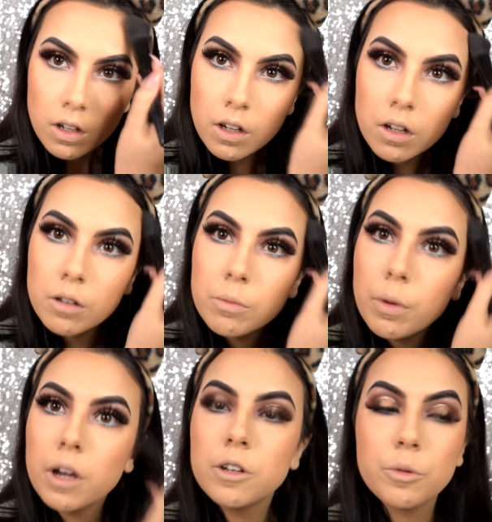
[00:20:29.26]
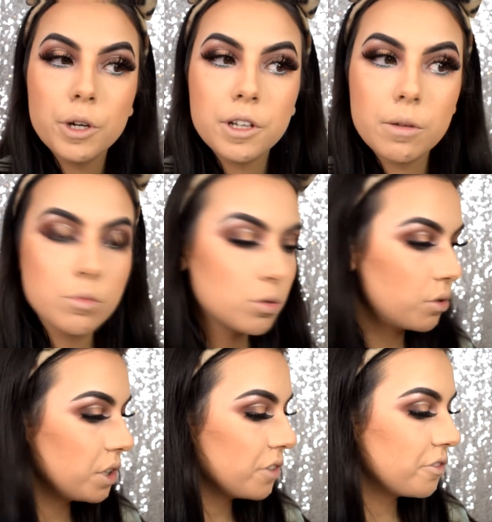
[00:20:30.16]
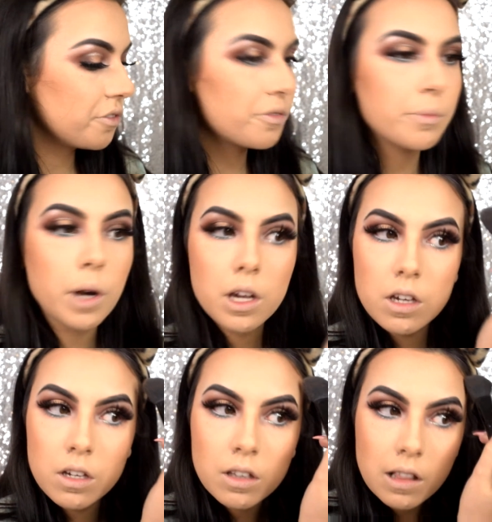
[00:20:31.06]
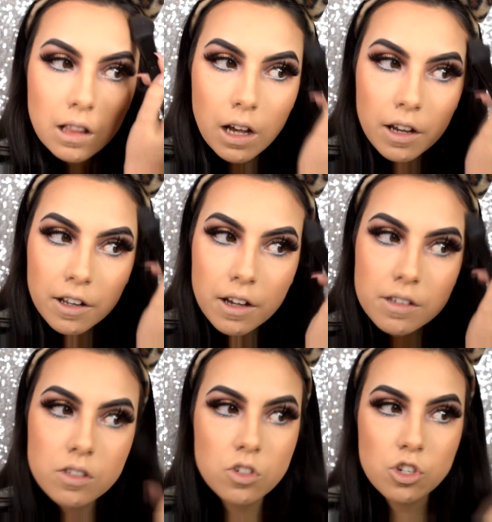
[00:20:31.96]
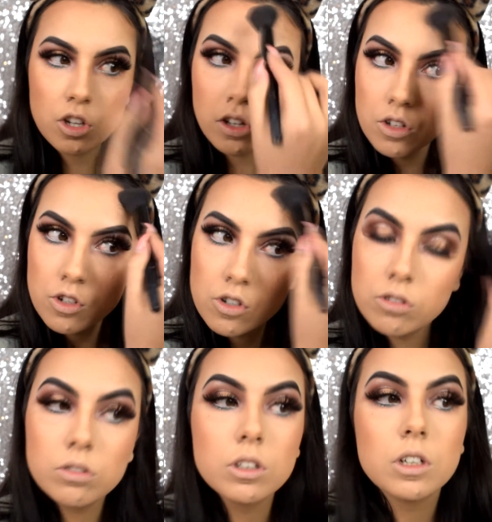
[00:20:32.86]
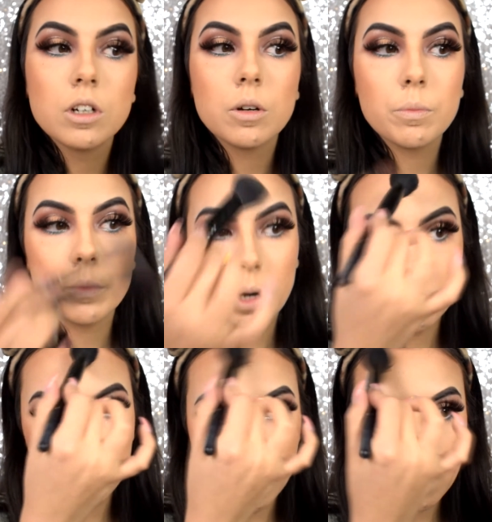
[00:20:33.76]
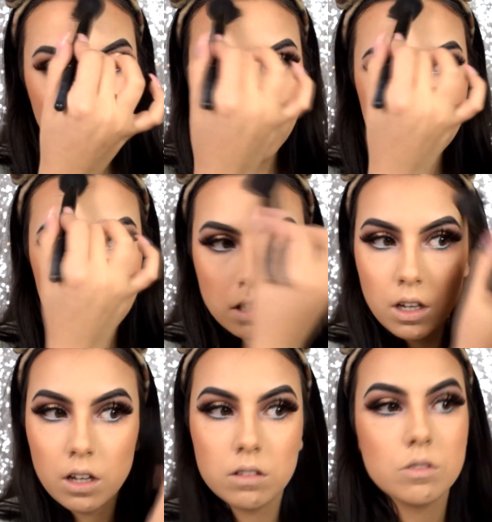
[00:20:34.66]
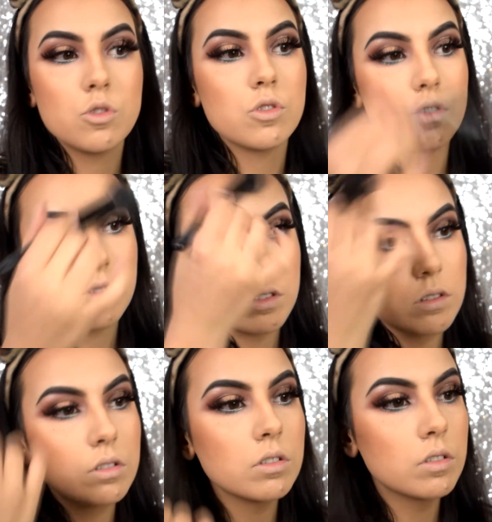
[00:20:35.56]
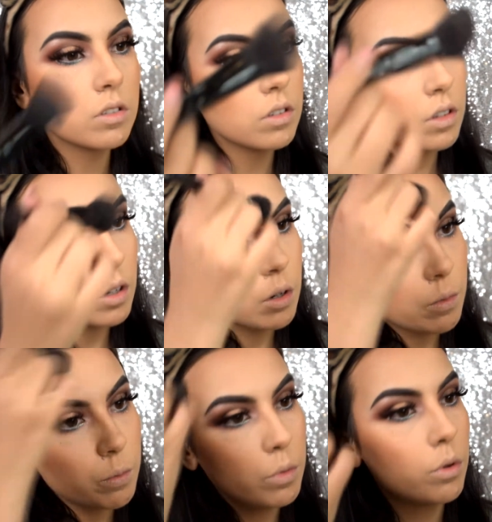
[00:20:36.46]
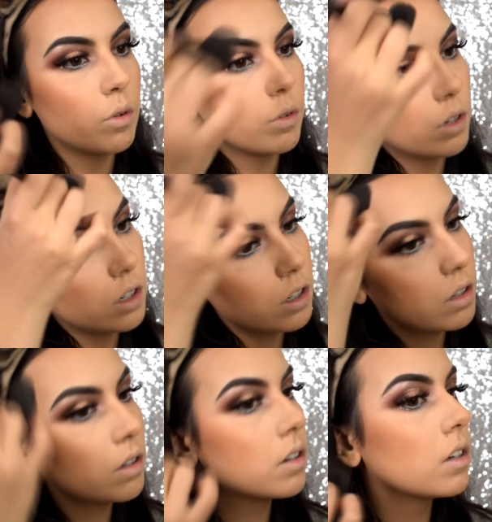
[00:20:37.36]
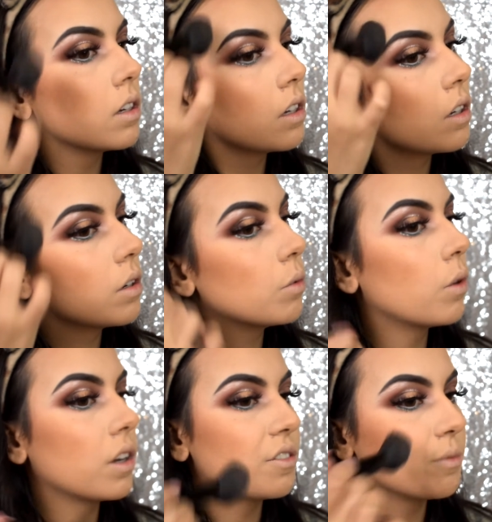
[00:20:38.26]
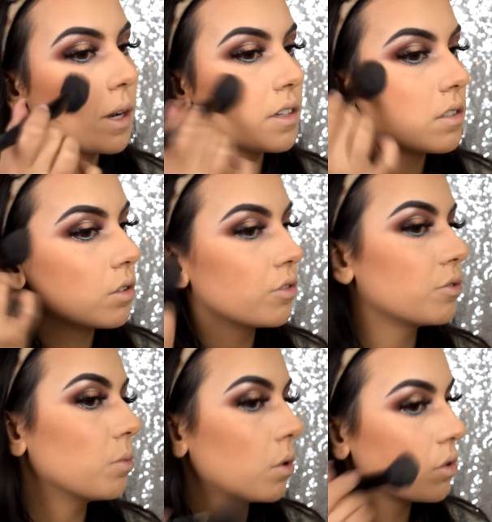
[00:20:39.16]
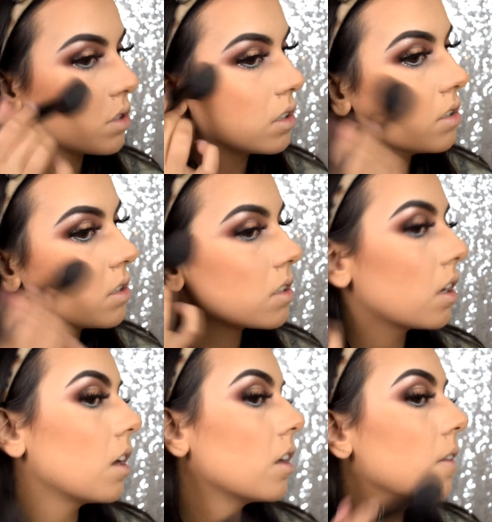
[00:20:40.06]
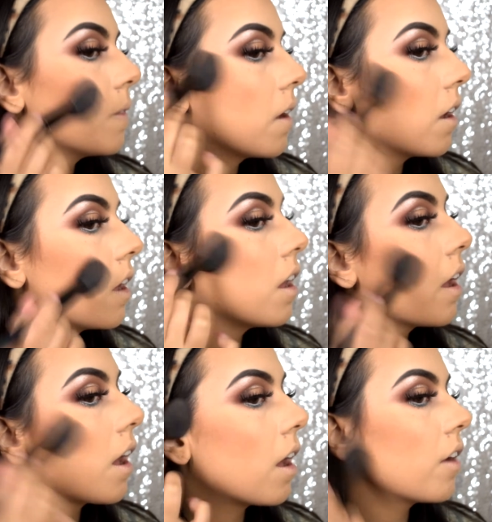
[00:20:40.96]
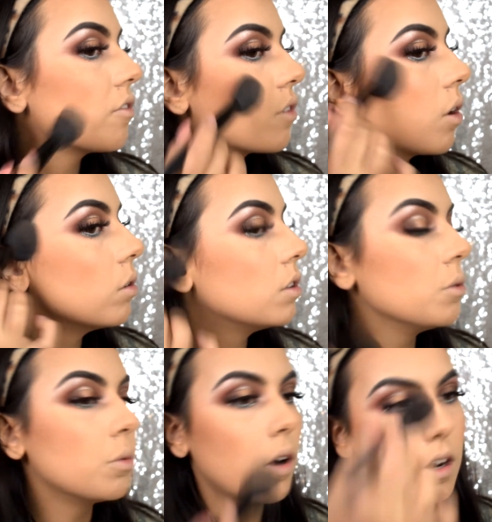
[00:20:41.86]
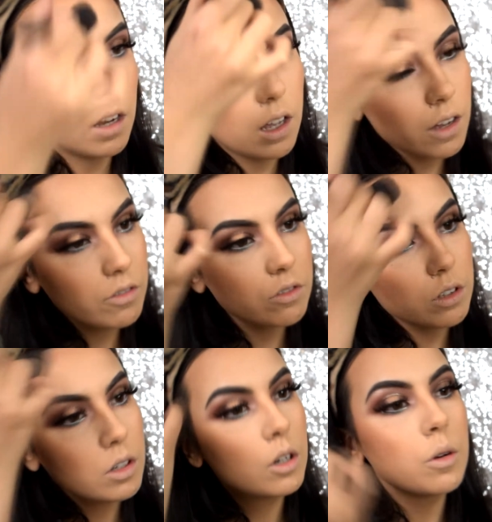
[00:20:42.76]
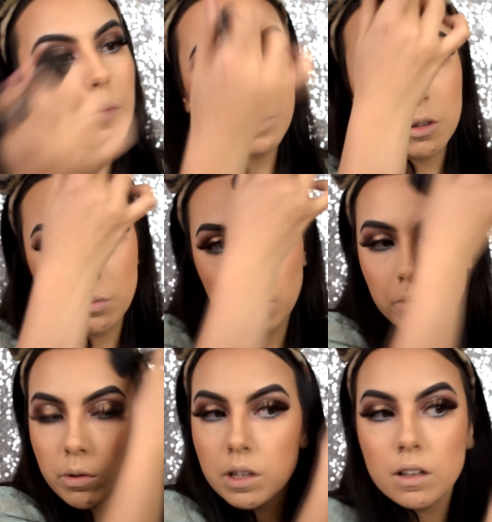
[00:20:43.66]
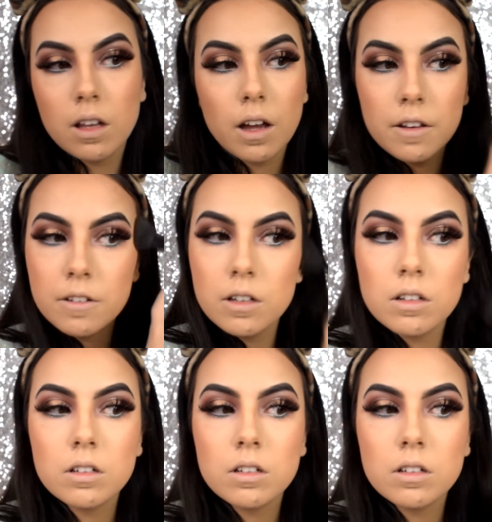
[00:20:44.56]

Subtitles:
And by the way, I'm sorry if my light has changed, but my crazy cat just broke one of my soft boxes and I have only one left with my ring light,